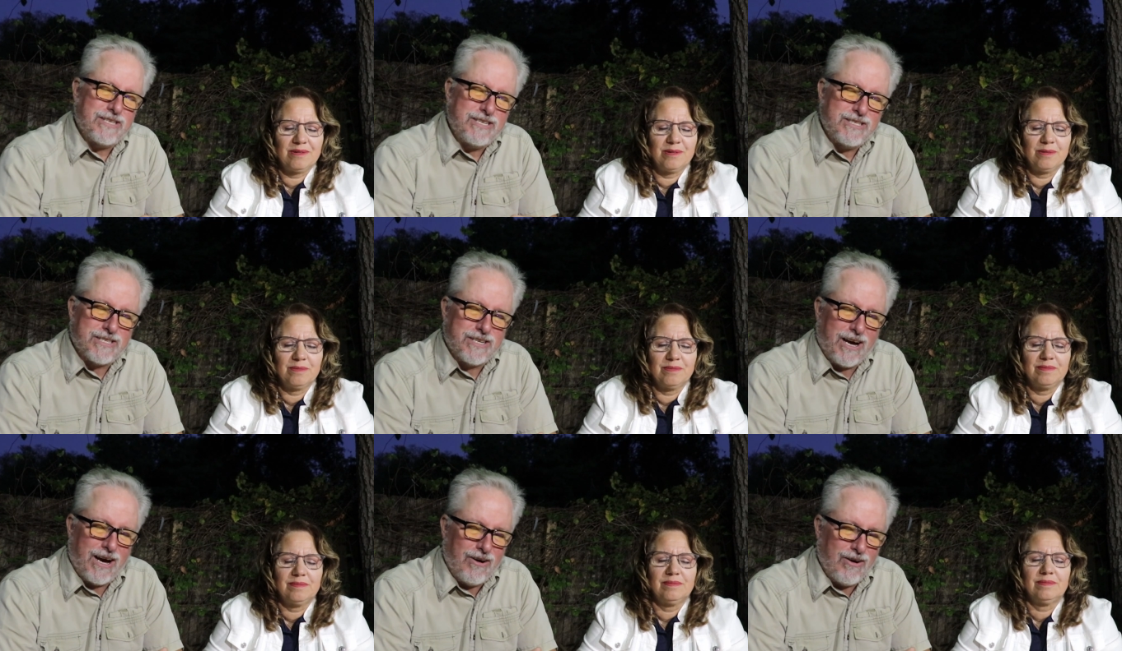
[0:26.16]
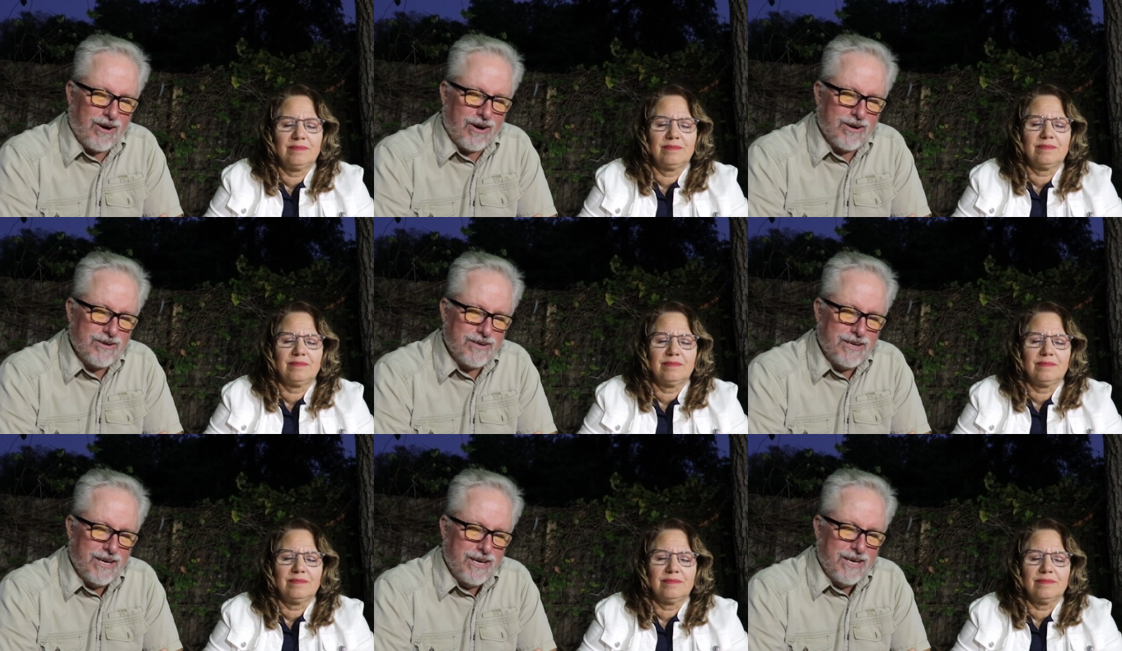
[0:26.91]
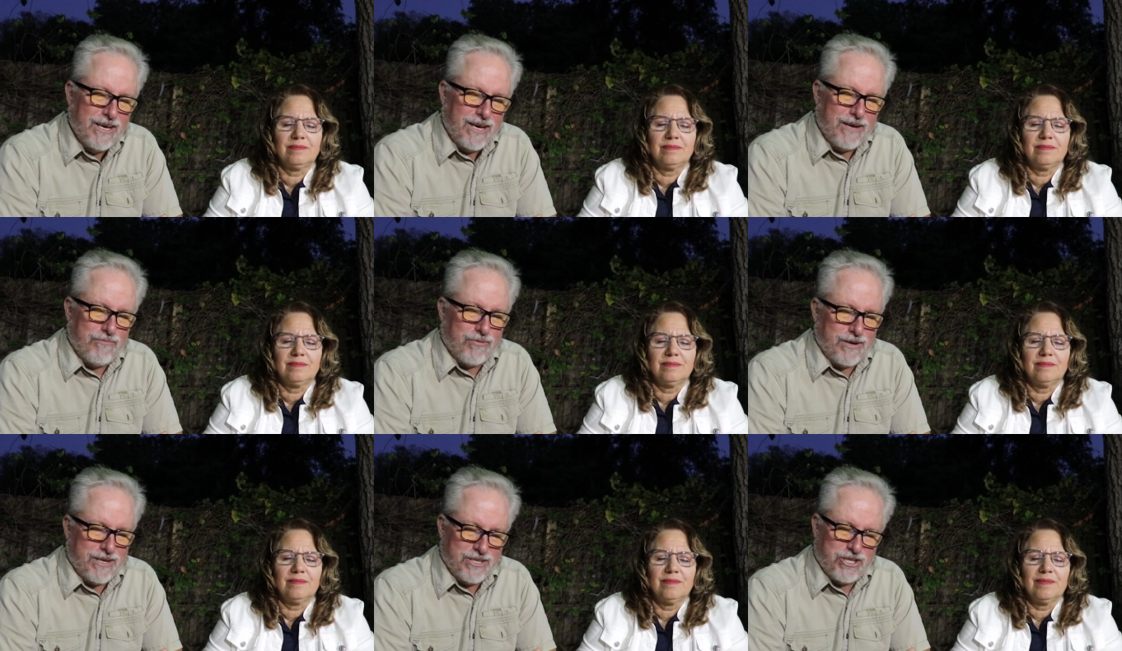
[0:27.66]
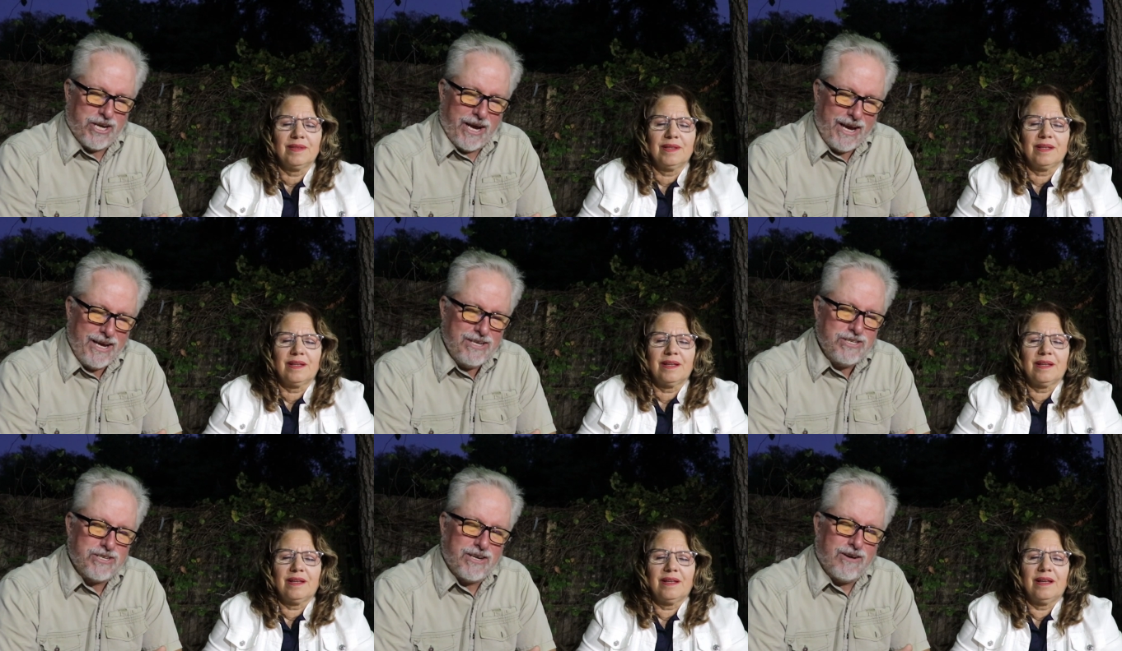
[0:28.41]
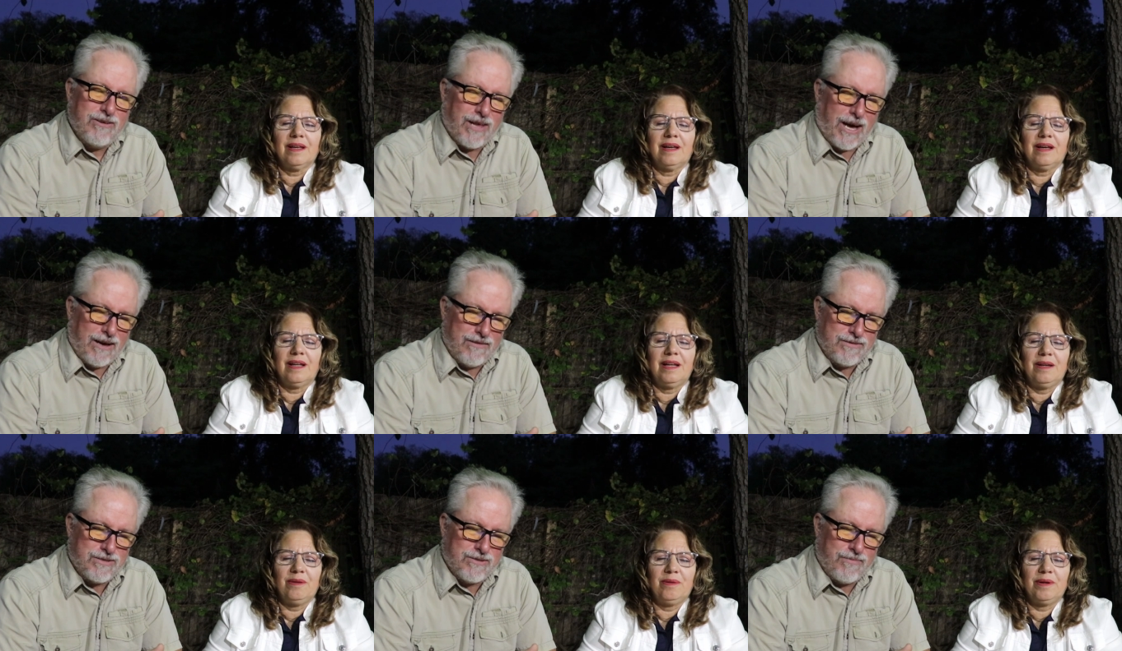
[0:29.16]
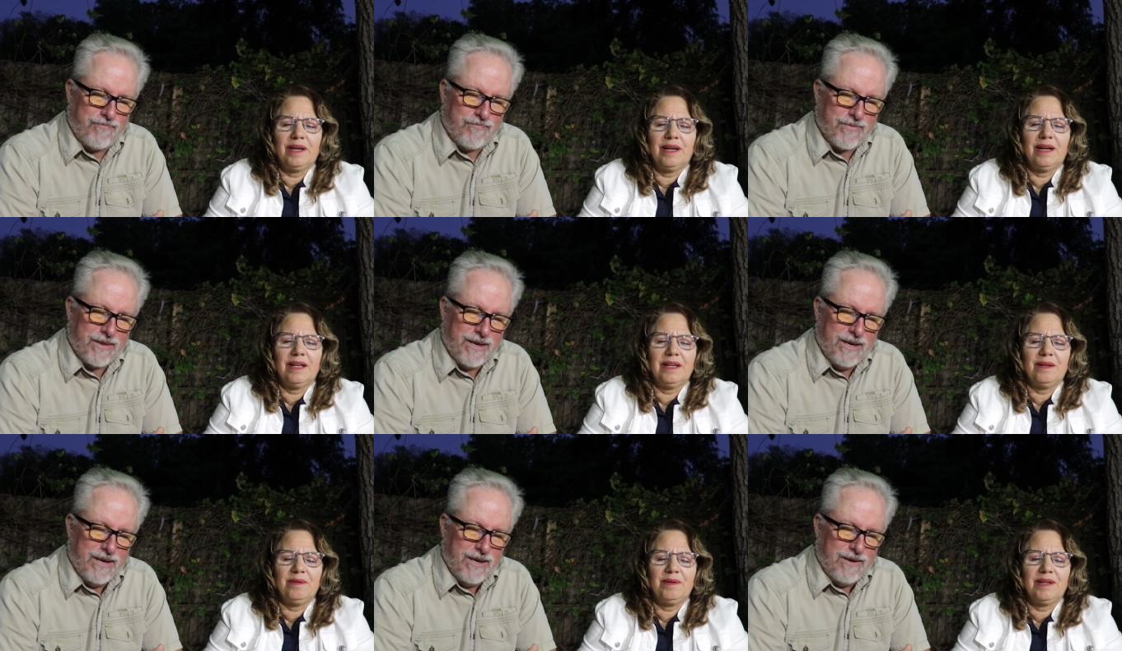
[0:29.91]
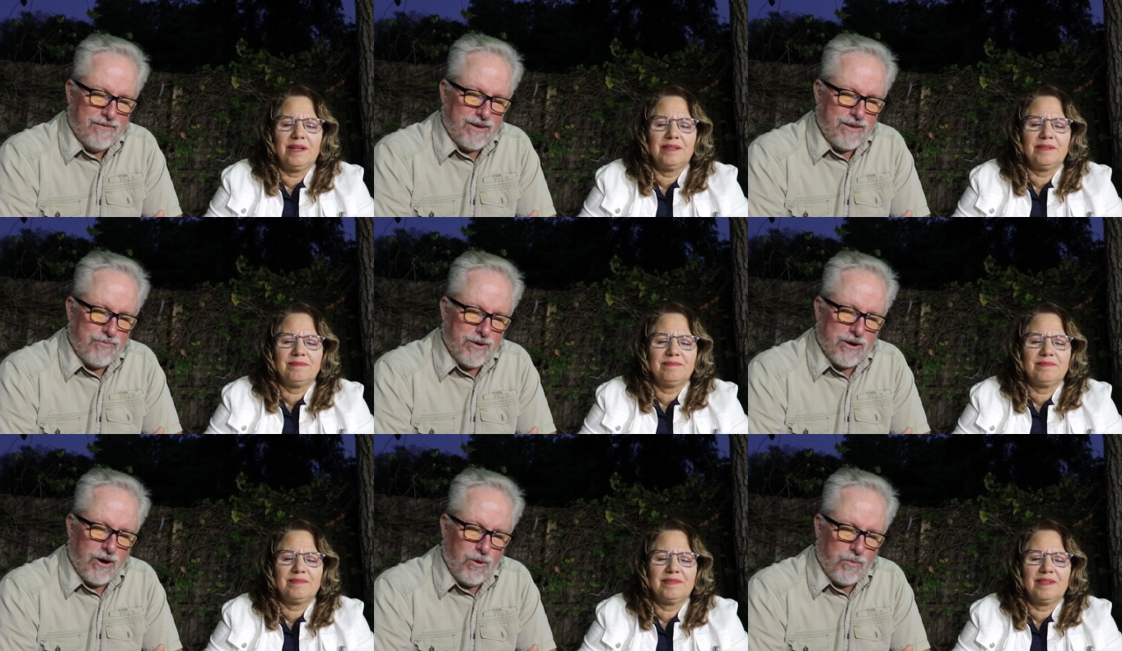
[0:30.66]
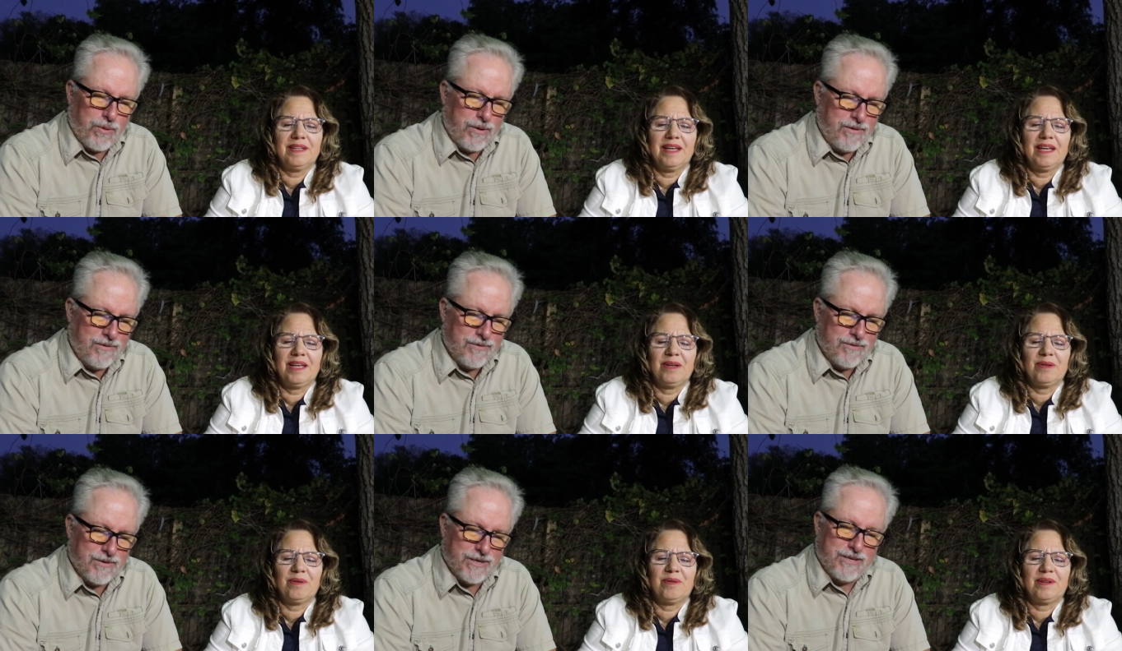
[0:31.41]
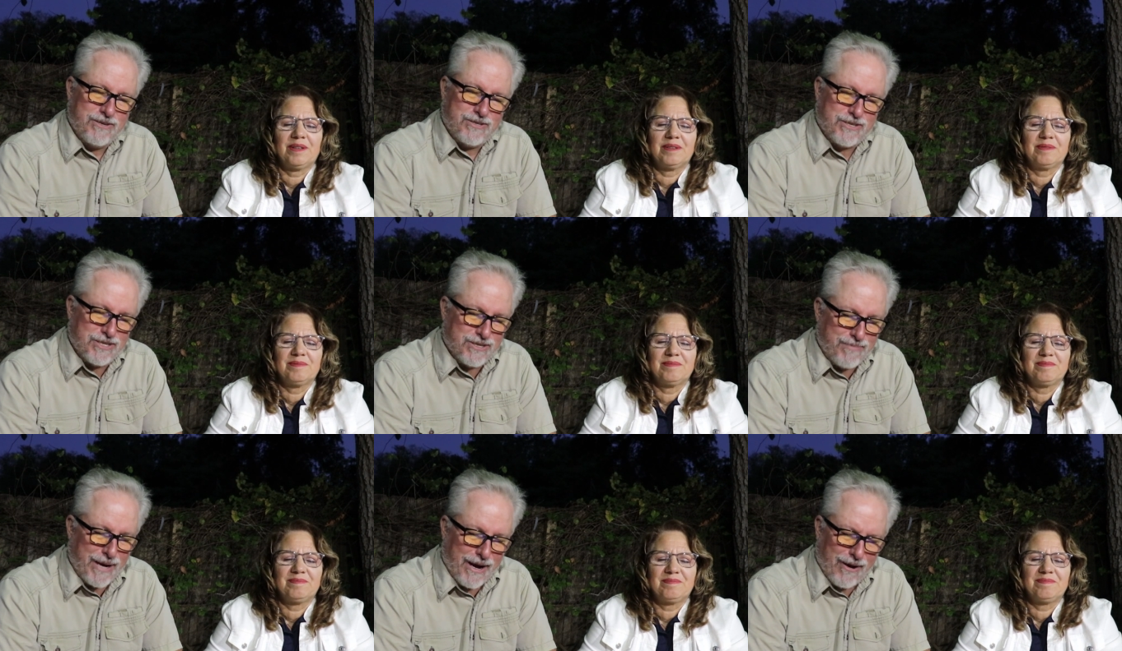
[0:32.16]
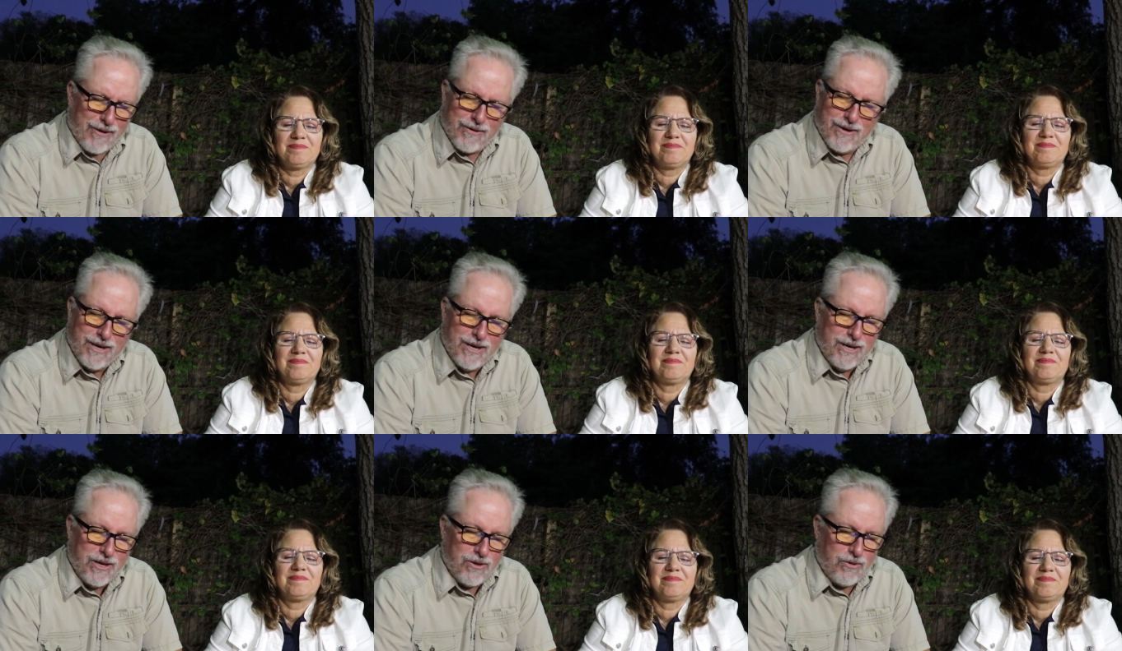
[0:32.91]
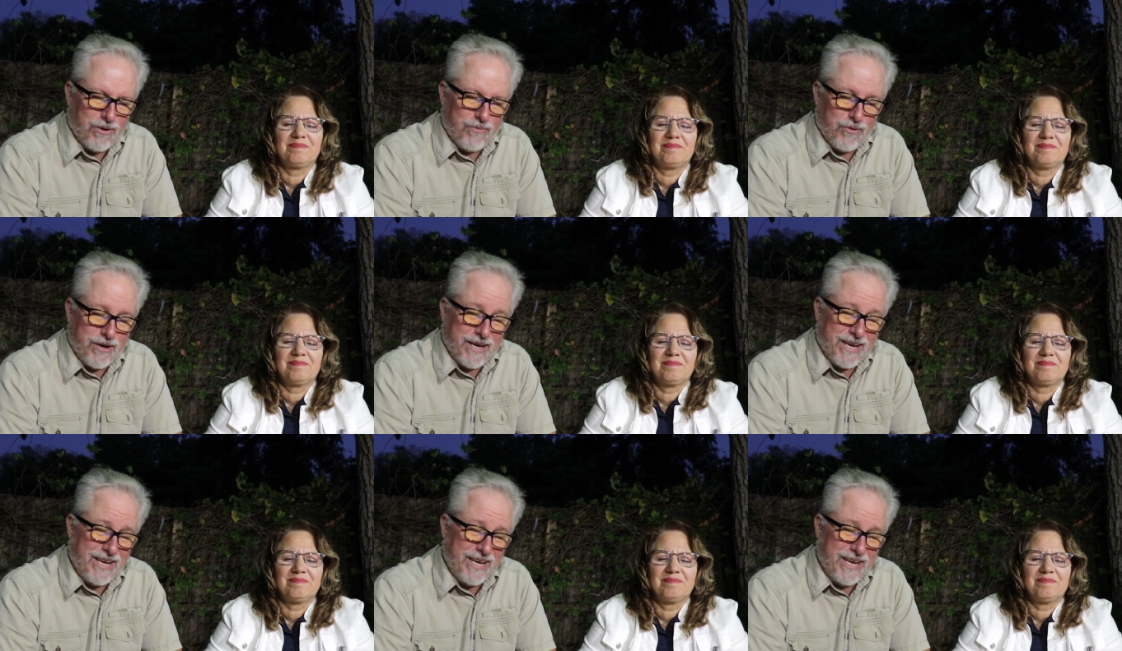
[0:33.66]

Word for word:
Speaker 1: seeds in our heart and bring change in our lives. Father, bring hope where there's despair. Lord, bring